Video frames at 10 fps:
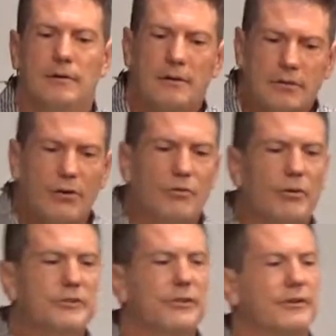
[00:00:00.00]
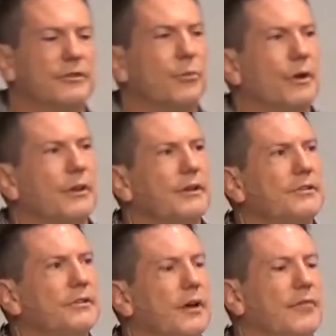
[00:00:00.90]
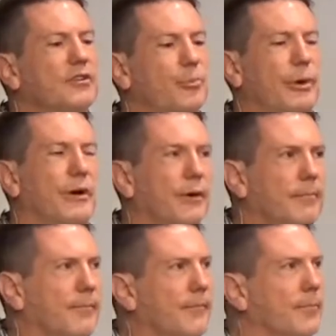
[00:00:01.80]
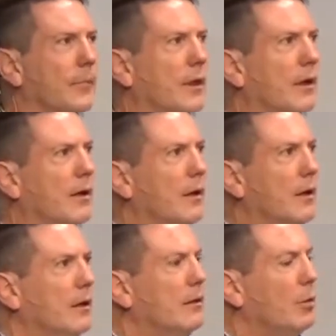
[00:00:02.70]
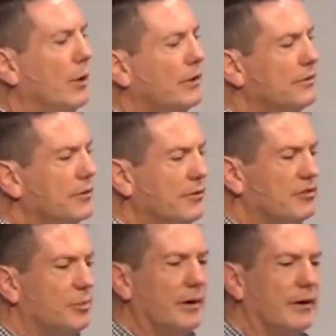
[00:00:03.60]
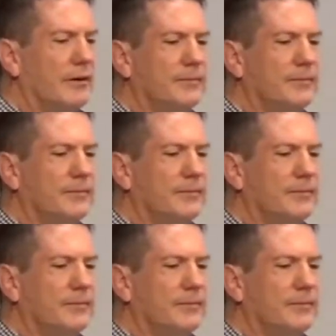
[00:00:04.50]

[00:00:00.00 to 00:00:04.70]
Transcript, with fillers: The third reason is the witness of the Spirit. The witness of the Spirit.